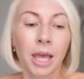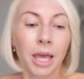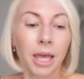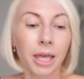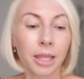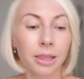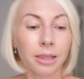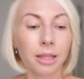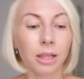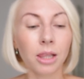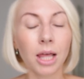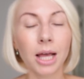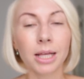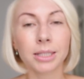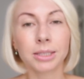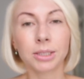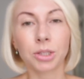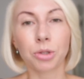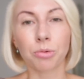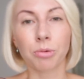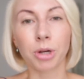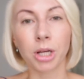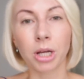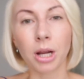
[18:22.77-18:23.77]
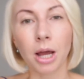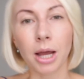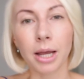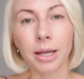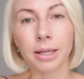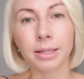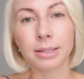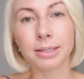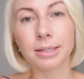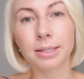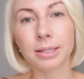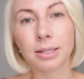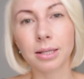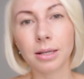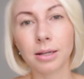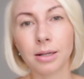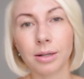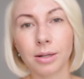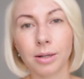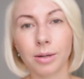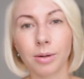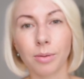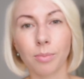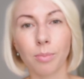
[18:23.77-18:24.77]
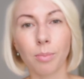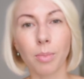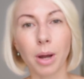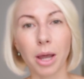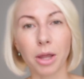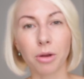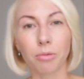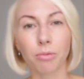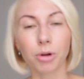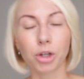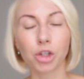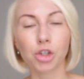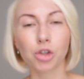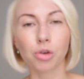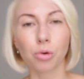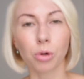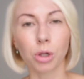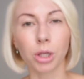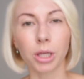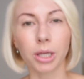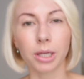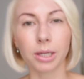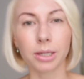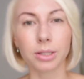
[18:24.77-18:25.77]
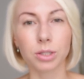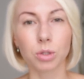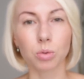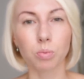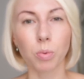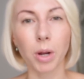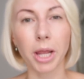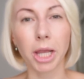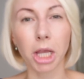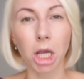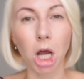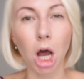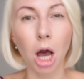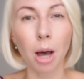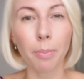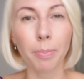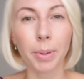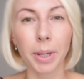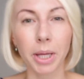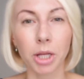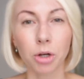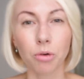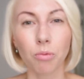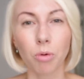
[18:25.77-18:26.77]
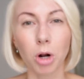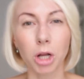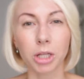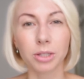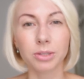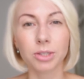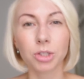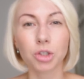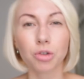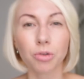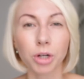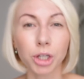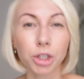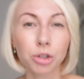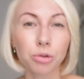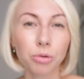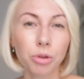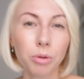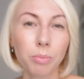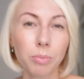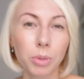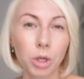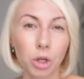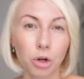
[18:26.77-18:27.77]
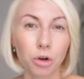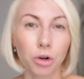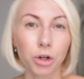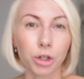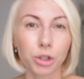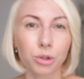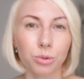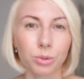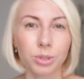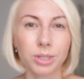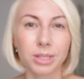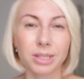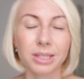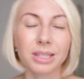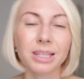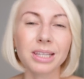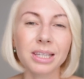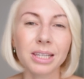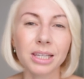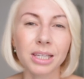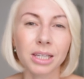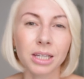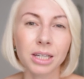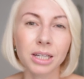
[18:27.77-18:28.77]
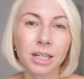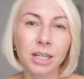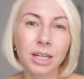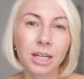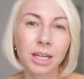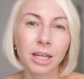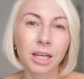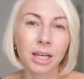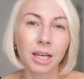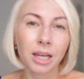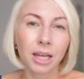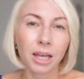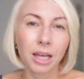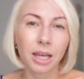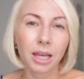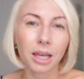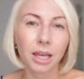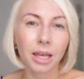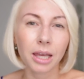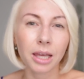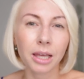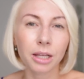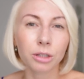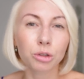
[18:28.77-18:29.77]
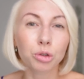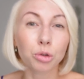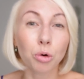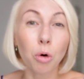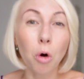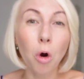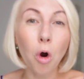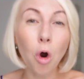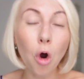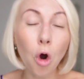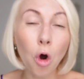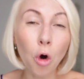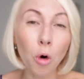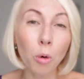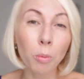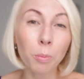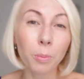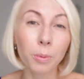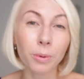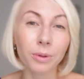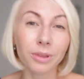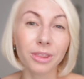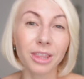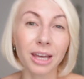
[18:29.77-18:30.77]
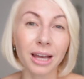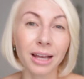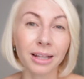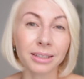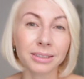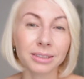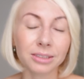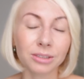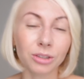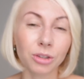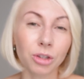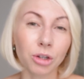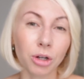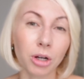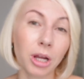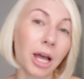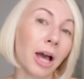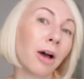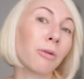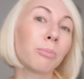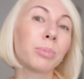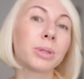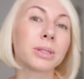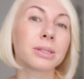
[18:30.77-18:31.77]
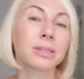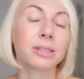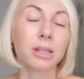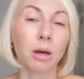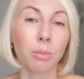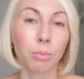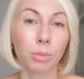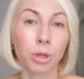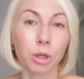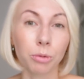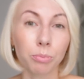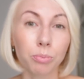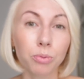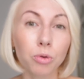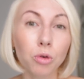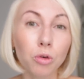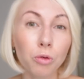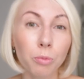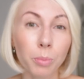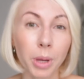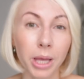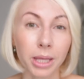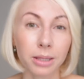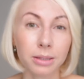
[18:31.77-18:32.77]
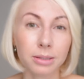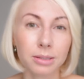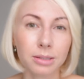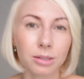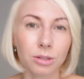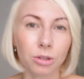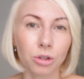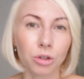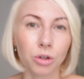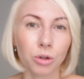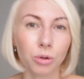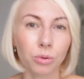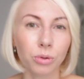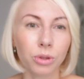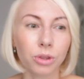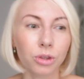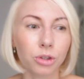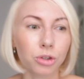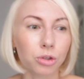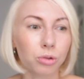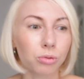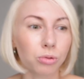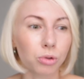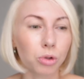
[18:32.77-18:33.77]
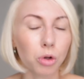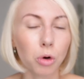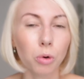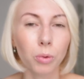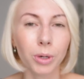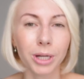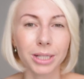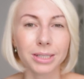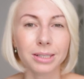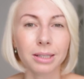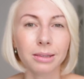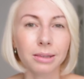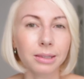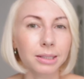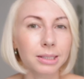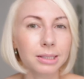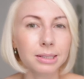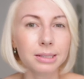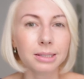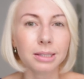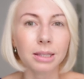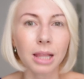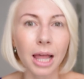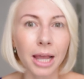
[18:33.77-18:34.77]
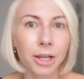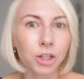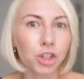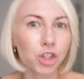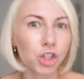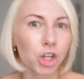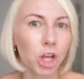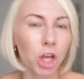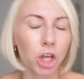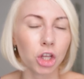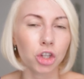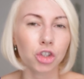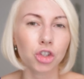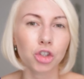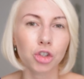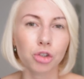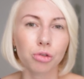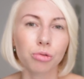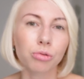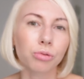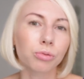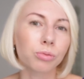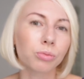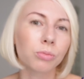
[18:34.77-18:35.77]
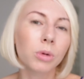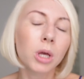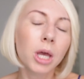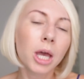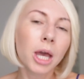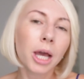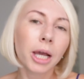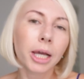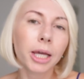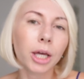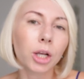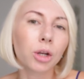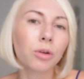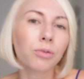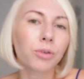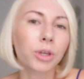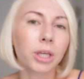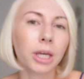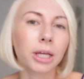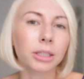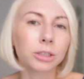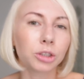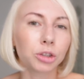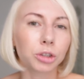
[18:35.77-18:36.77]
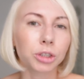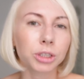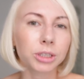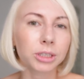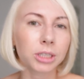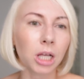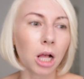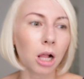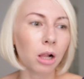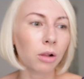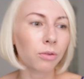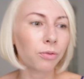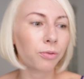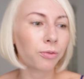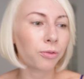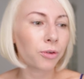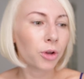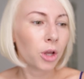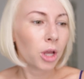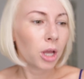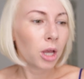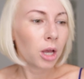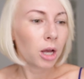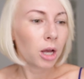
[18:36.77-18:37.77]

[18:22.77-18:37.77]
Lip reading: in the last 3 nights, my ritual is wake up and run straight to the mirror to see and to hope that there have been some improvements, you know, to notice at least slight change, to kind of get yourself